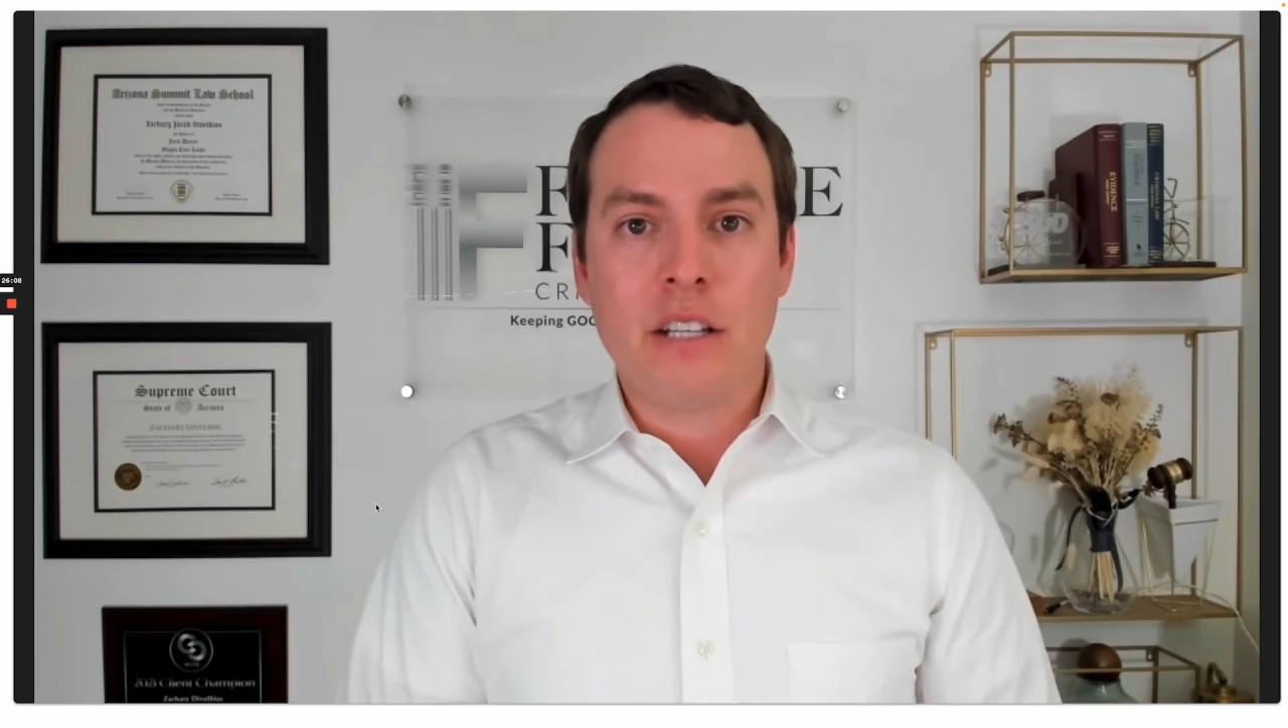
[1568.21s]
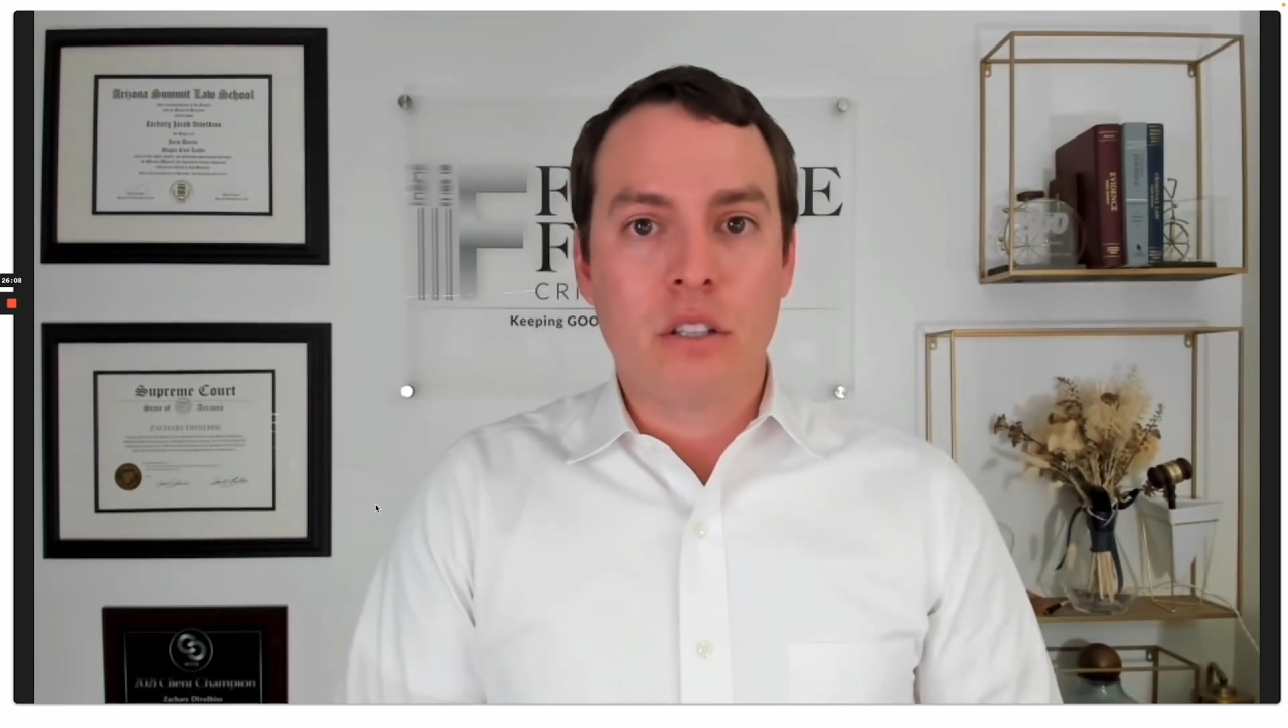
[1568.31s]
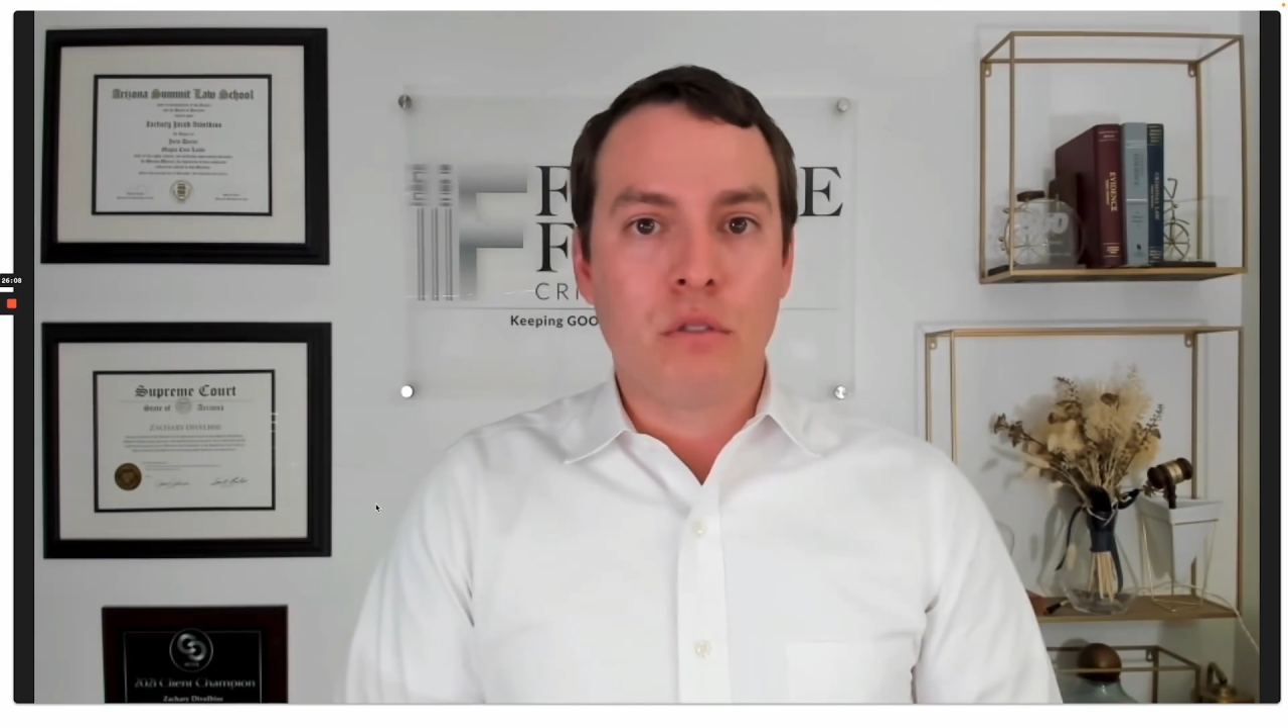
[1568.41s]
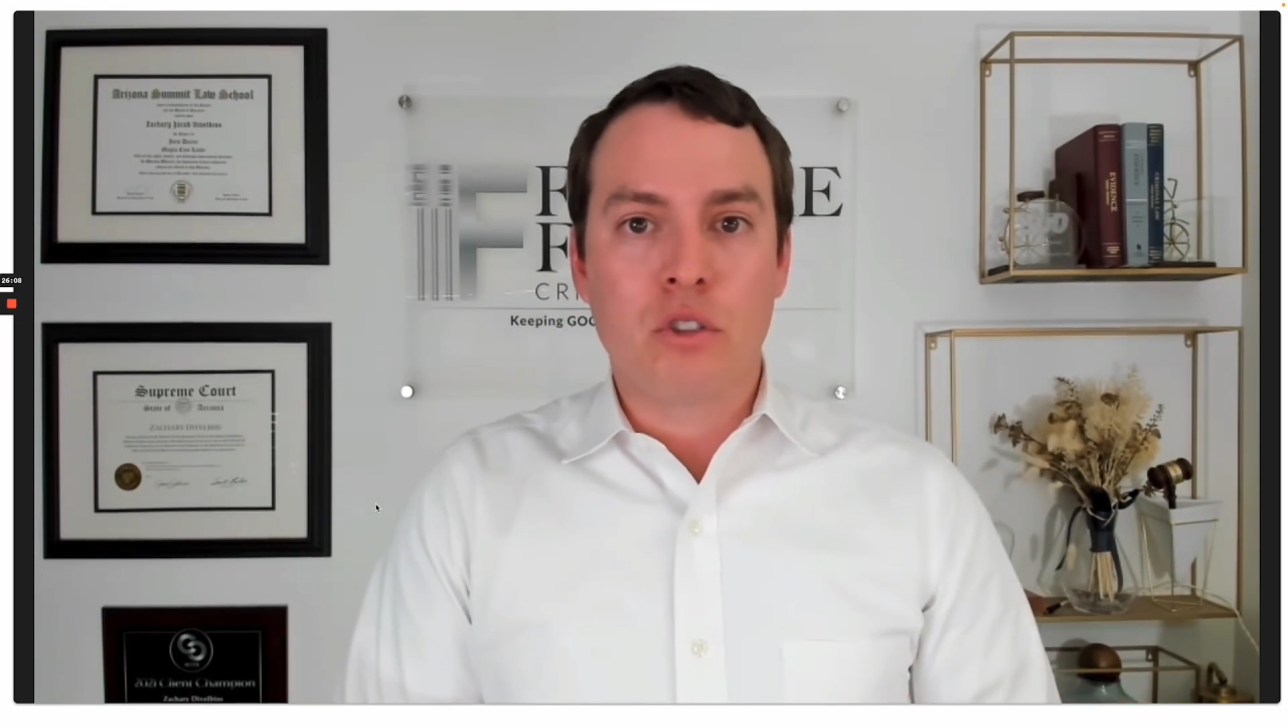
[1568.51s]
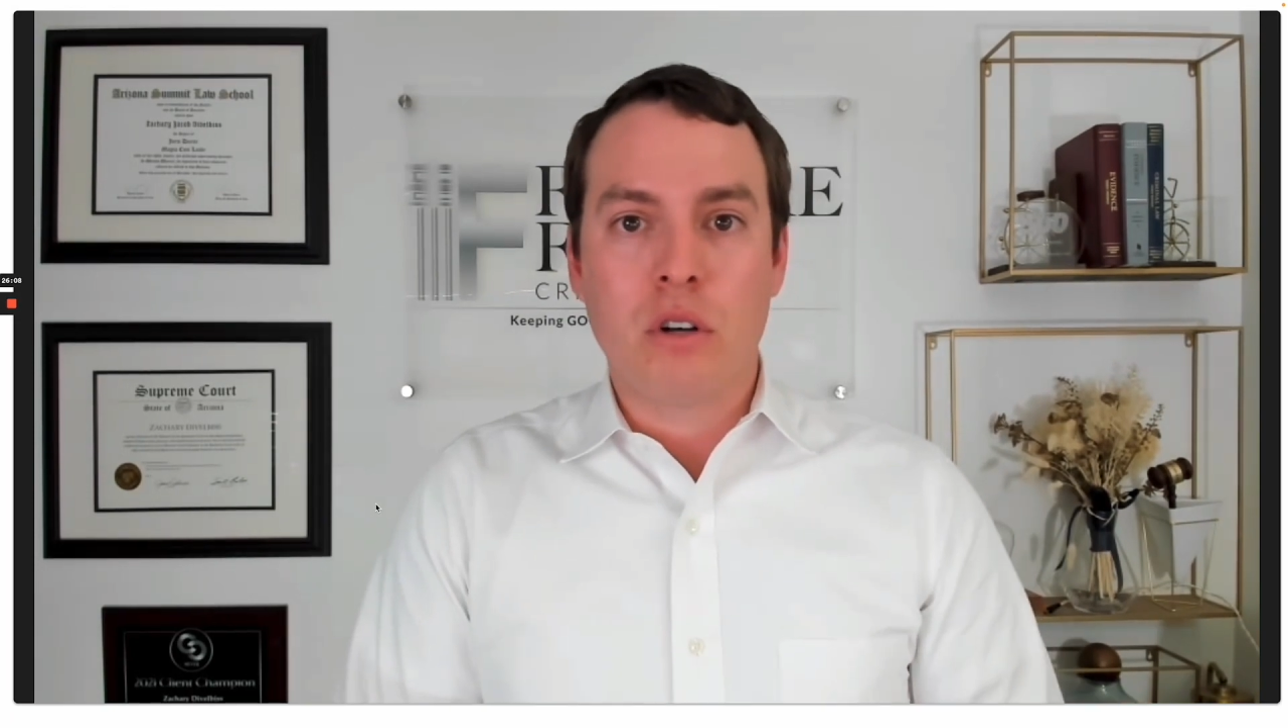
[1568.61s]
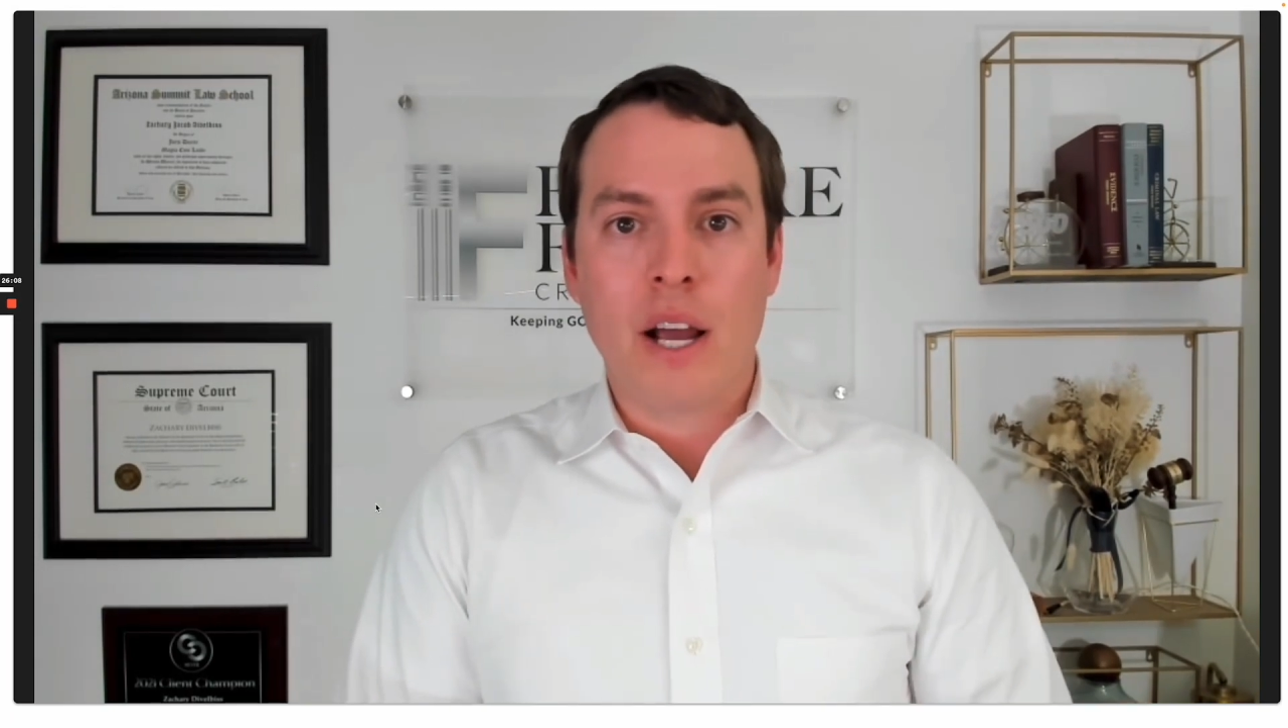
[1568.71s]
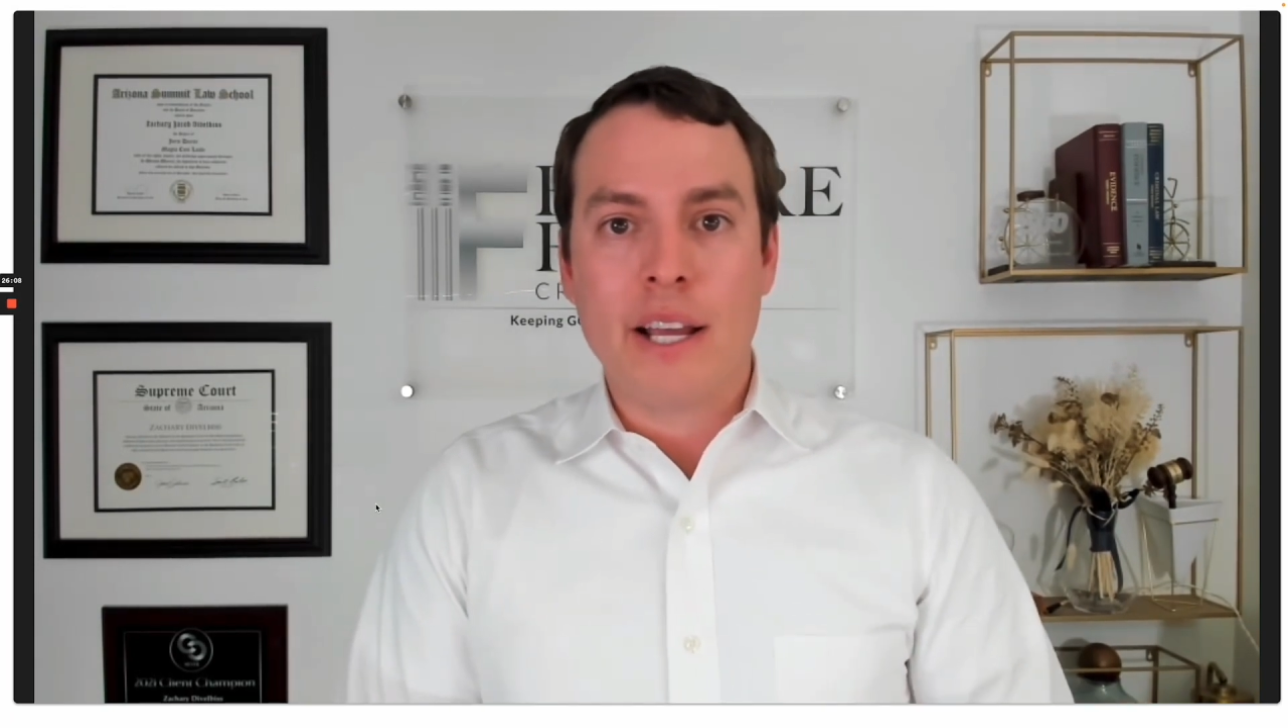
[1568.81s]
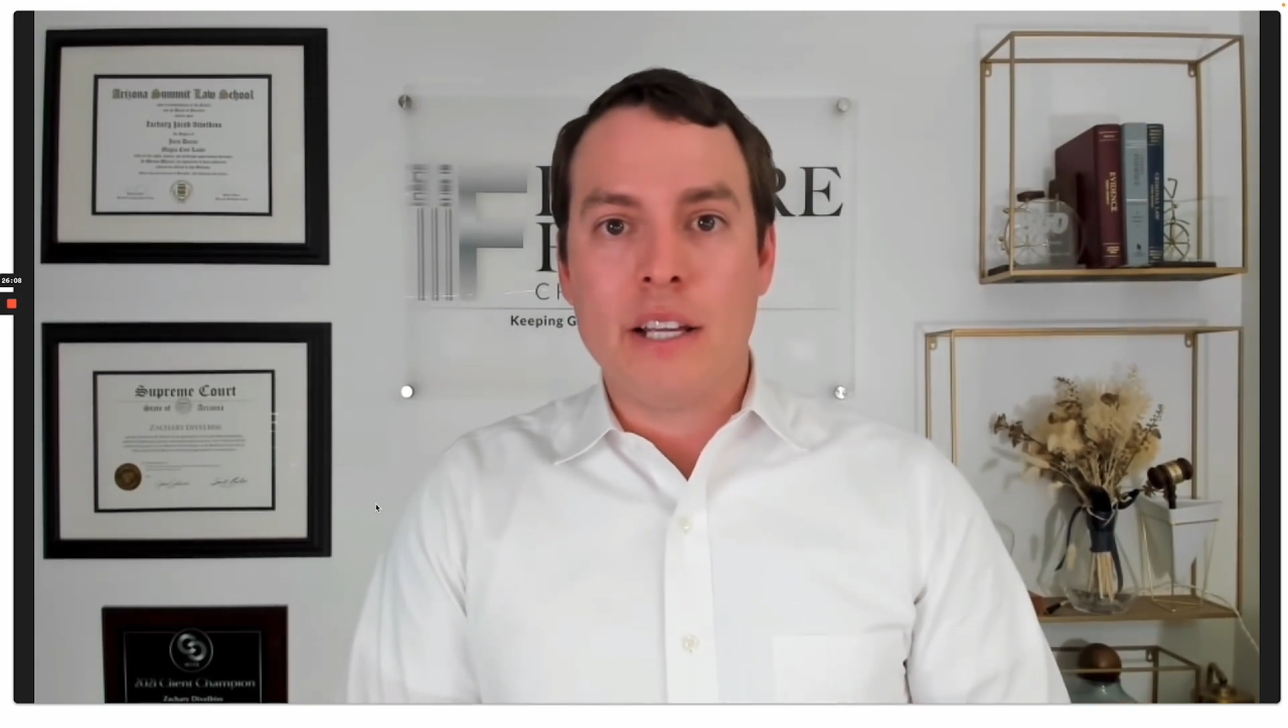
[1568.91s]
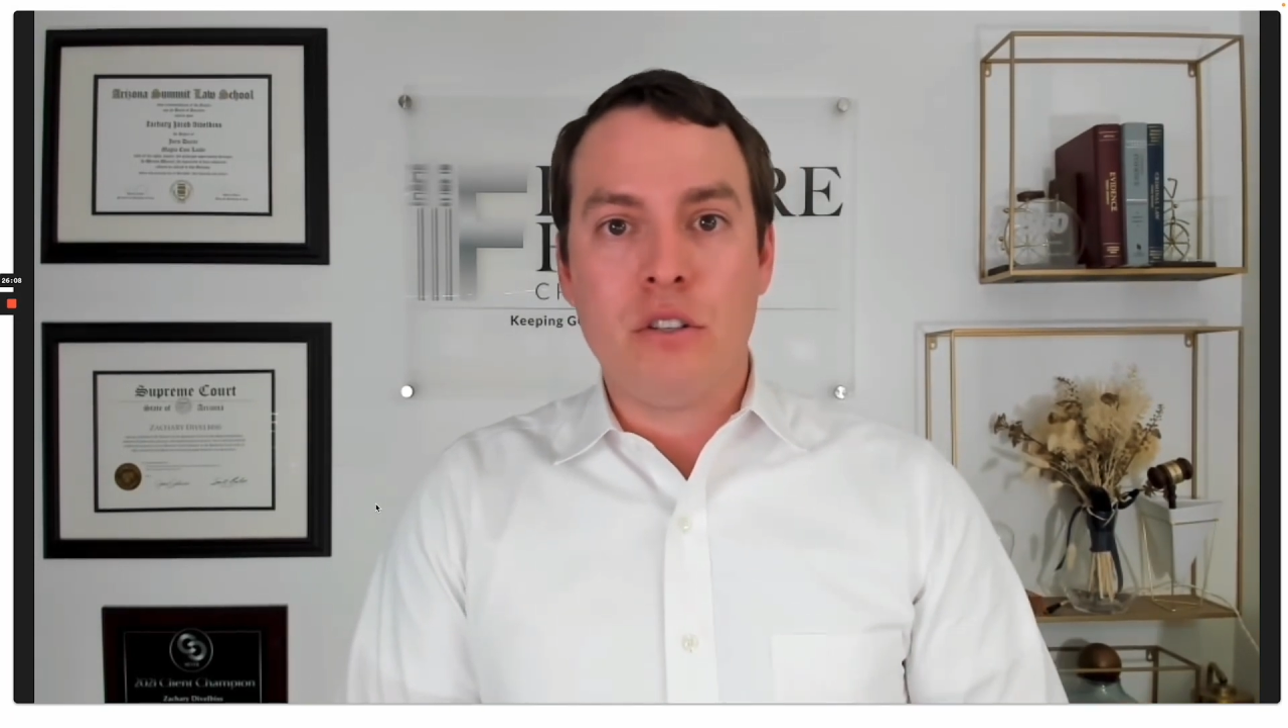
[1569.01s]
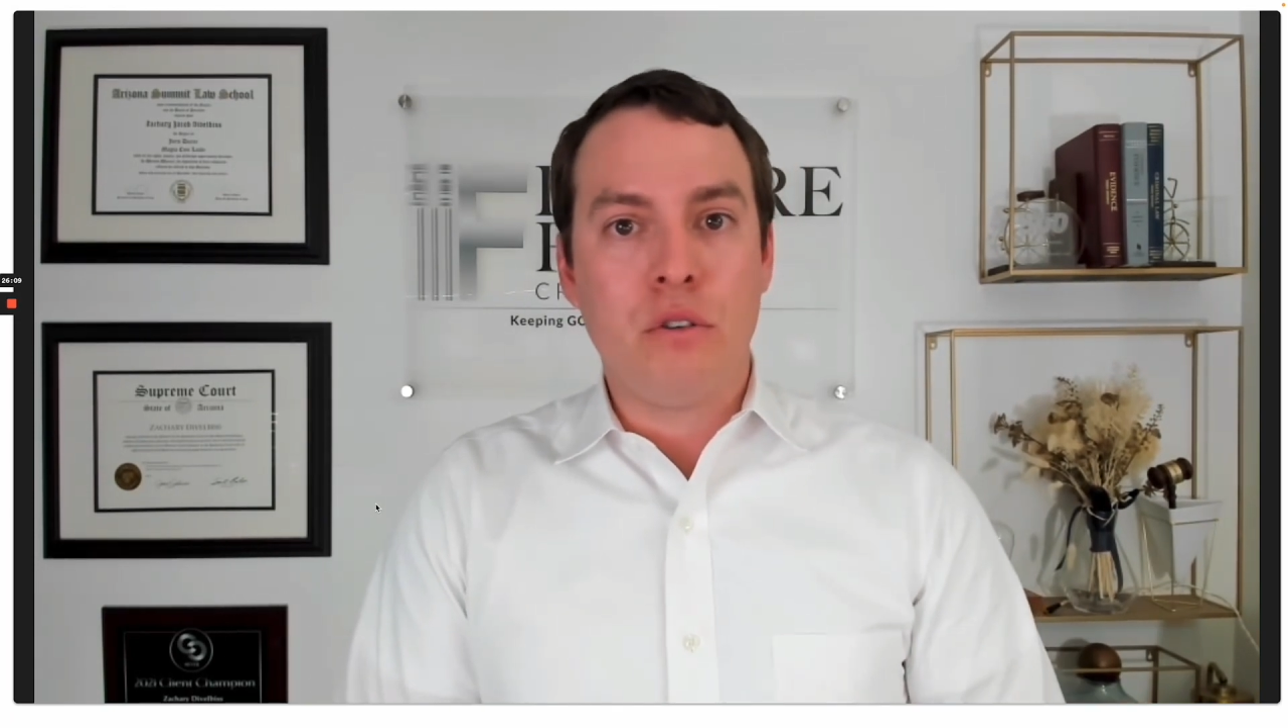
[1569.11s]
don't try
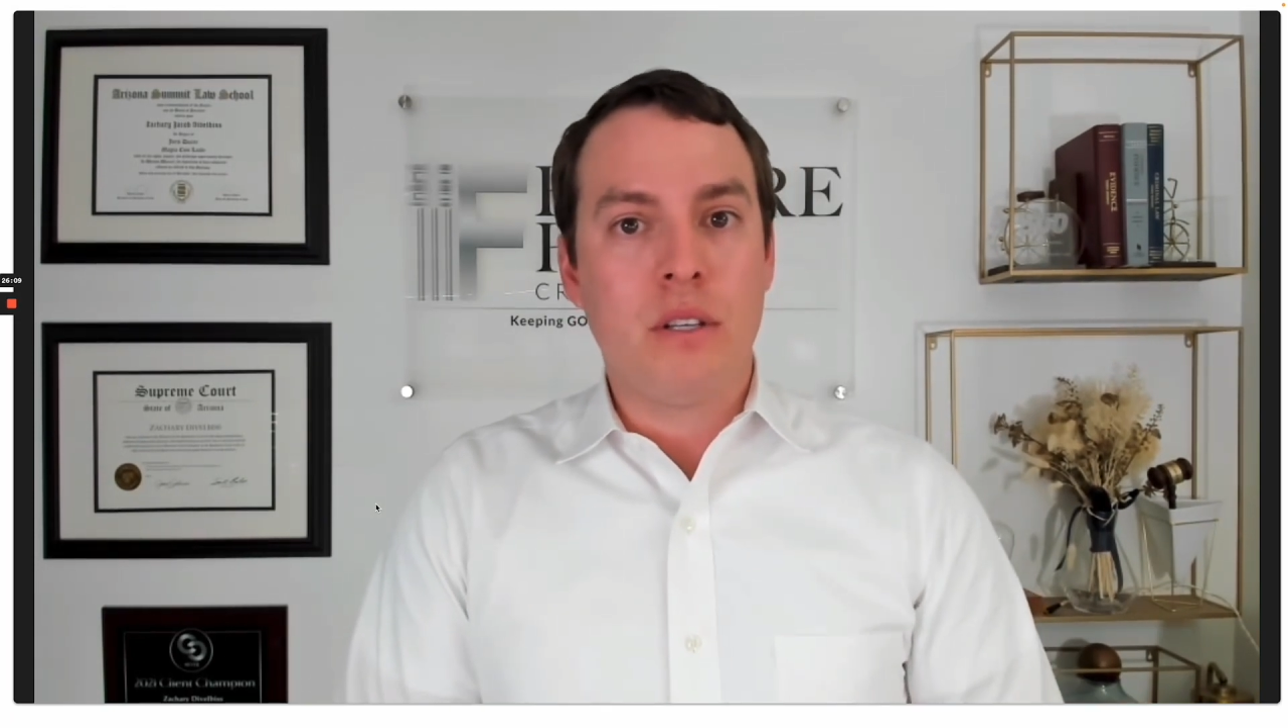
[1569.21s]
and do